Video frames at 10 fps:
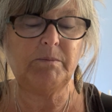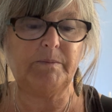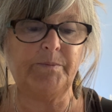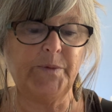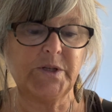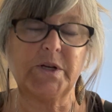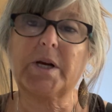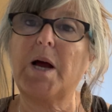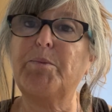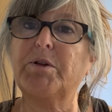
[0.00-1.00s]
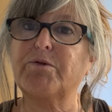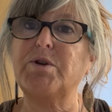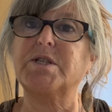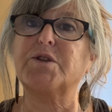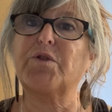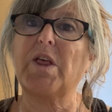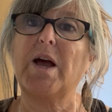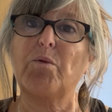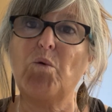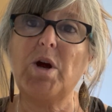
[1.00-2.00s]
there's a couple of reasons for
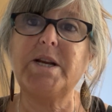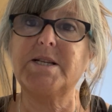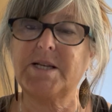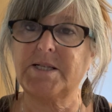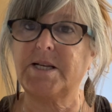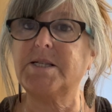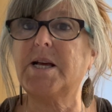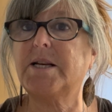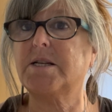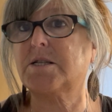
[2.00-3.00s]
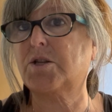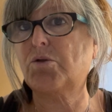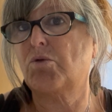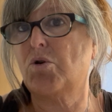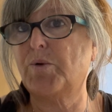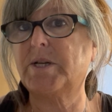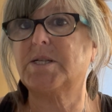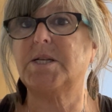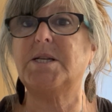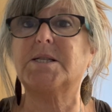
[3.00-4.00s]
that. One is, as I said, it's the growing
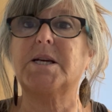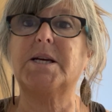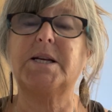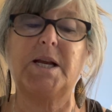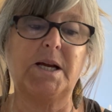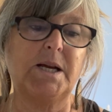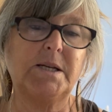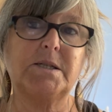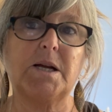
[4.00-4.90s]
season, and